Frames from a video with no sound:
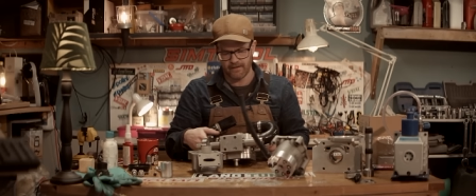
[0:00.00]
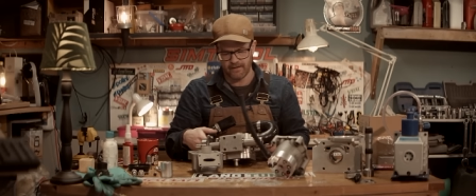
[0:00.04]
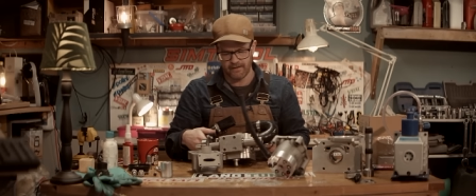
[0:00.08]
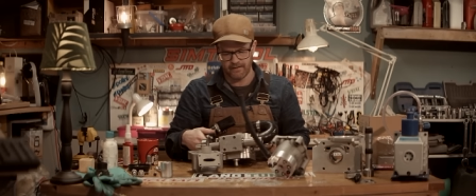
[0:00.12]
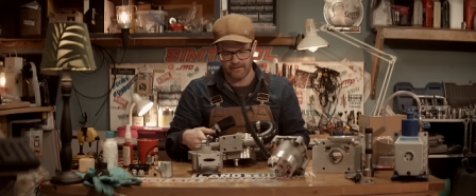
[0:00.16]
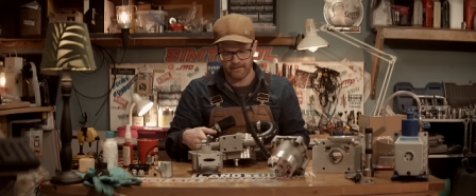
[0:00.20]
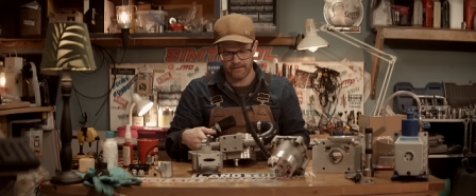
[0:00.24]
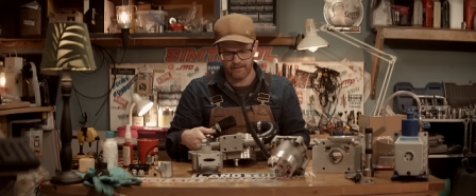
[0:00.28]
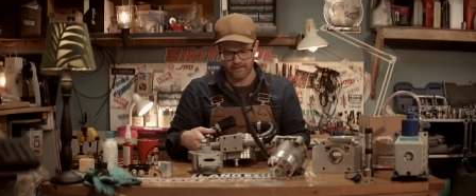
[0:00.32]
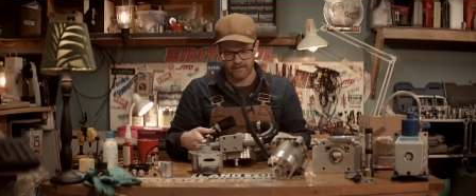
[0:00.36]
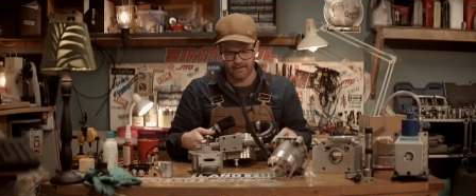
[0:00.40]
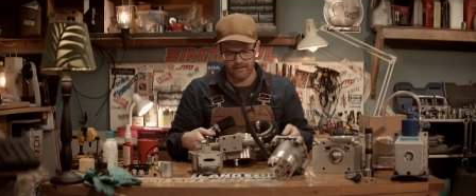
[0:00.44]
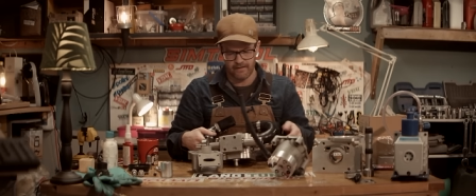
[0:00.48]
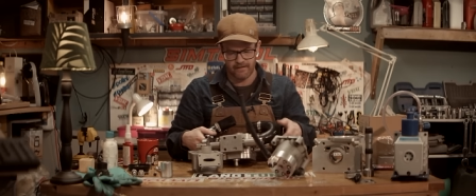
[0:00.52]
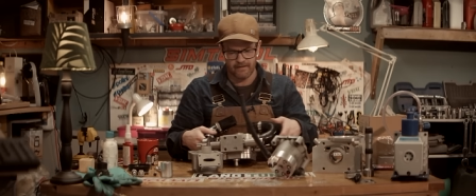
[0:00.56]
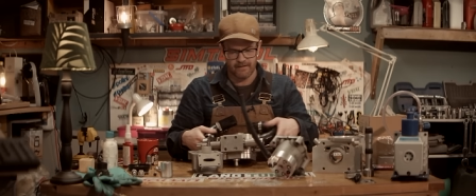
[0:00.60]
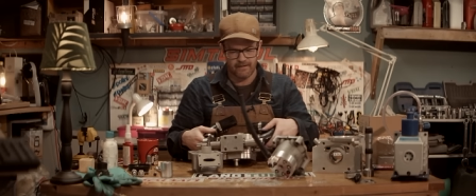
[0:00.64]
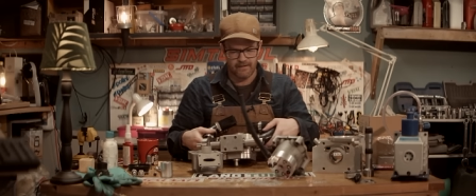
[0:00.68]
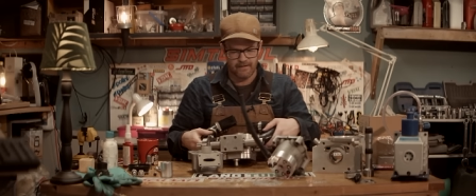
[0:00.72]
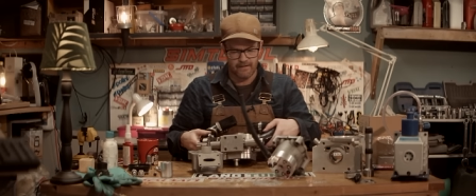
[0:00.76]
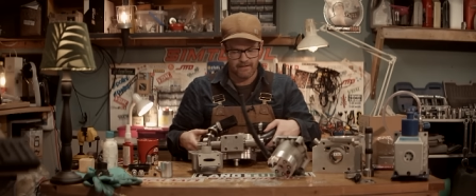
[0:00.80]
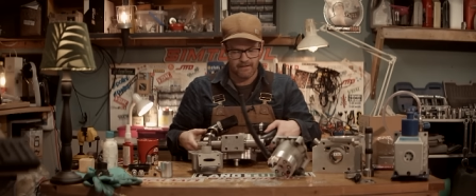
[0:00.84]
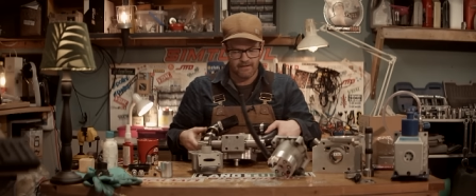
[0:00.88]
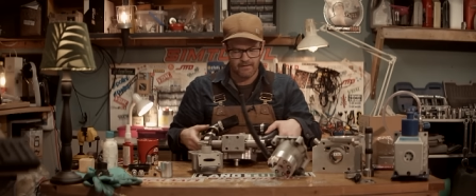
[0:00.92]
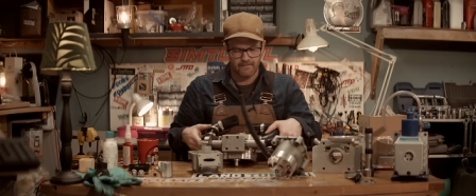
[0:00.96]
And uh,
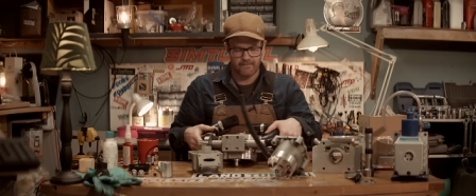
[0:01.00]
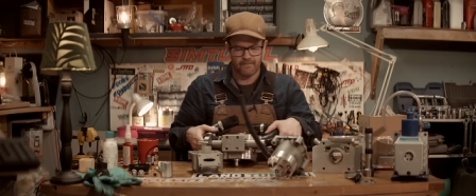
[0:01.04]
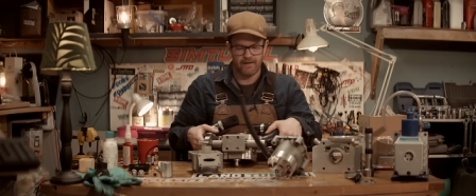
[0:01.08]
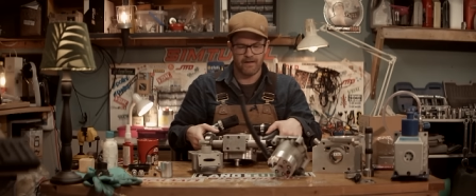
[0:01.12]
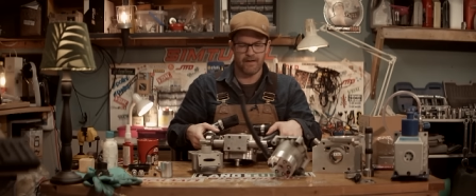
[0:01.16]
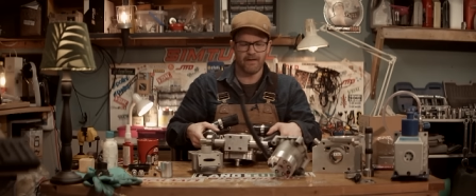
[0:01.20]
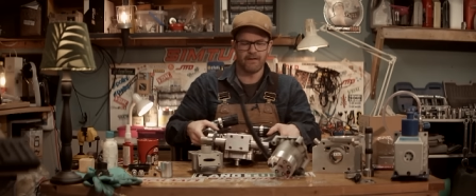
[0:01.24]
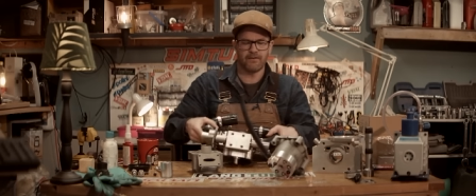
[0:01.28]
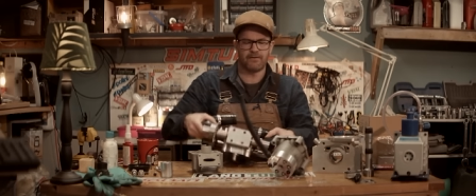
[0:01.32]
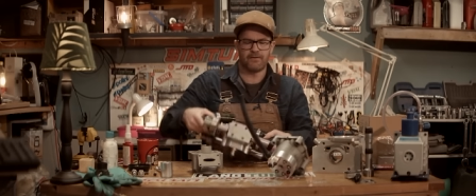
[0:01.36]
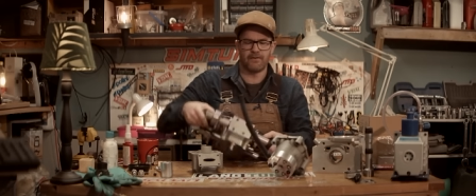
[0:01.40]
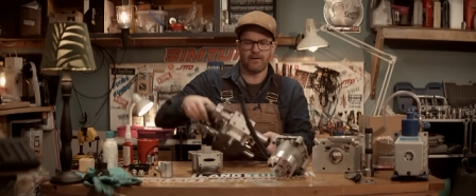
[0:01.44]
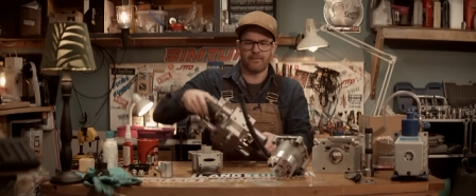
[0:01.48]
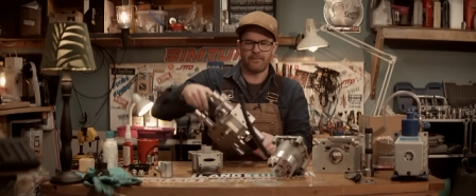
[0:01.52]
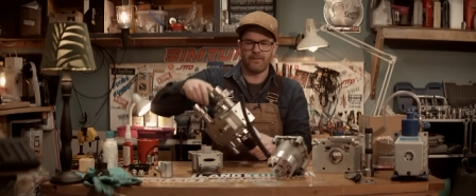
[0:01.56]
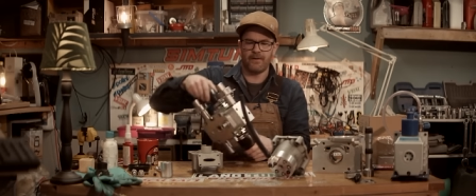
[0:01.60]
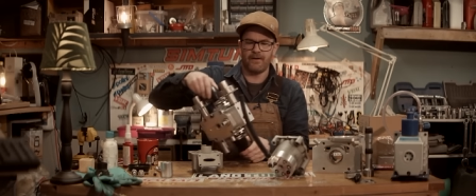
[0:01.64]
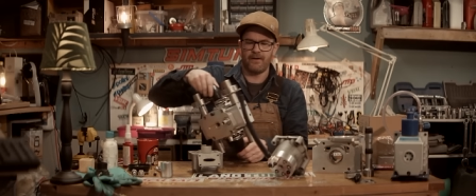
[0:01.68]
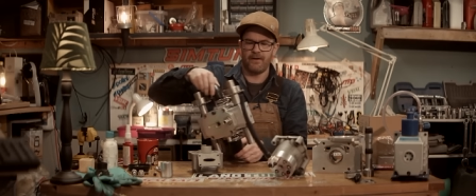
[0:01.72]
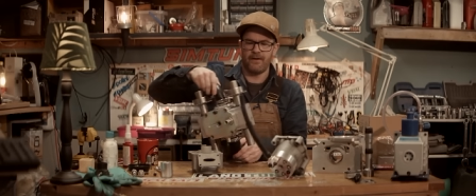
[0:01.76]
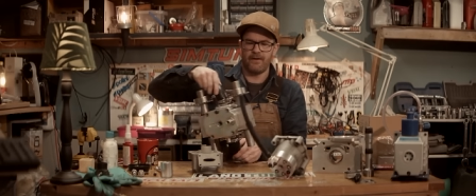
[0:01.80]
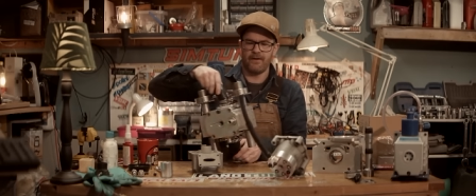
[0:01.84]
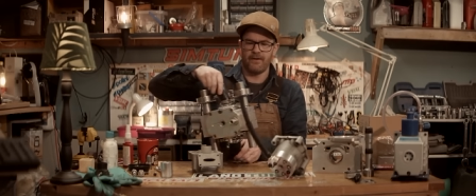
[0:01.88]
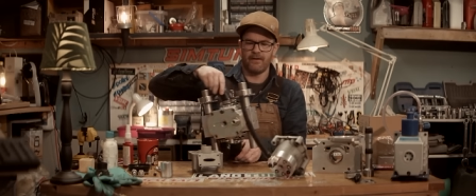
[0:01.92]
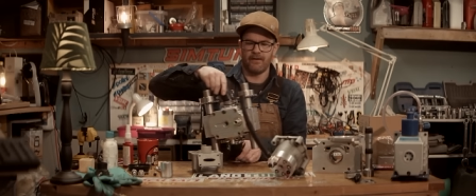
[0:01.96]
we end up
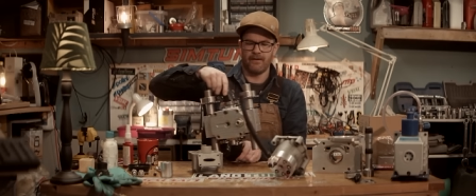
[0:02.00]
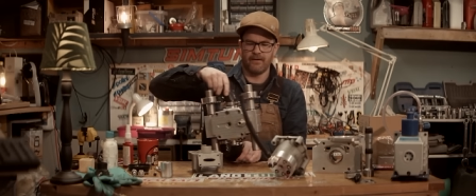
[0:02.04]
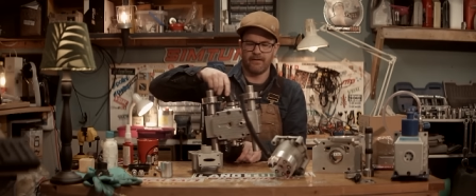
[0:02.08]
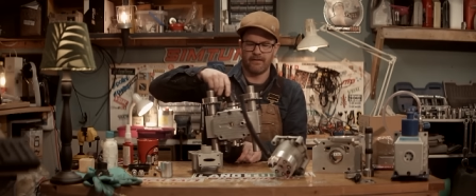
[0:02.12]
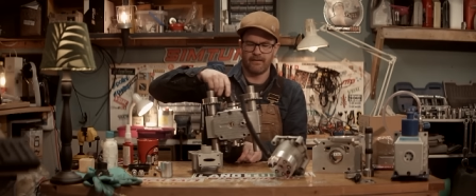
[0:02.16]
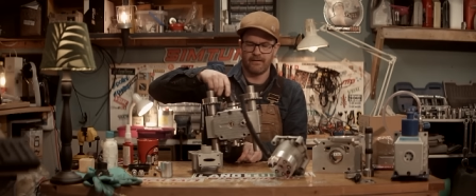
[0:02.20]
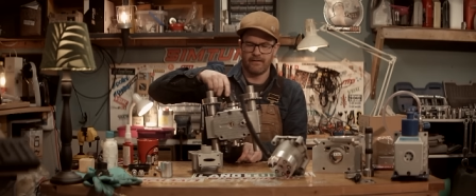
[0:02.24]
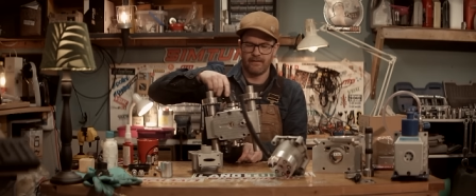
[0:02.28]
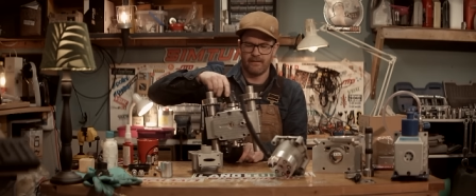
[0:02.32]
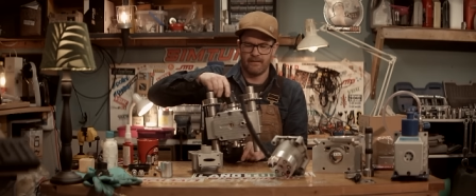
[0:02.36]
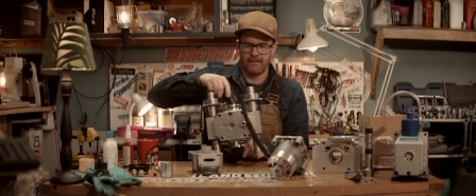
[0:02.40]
here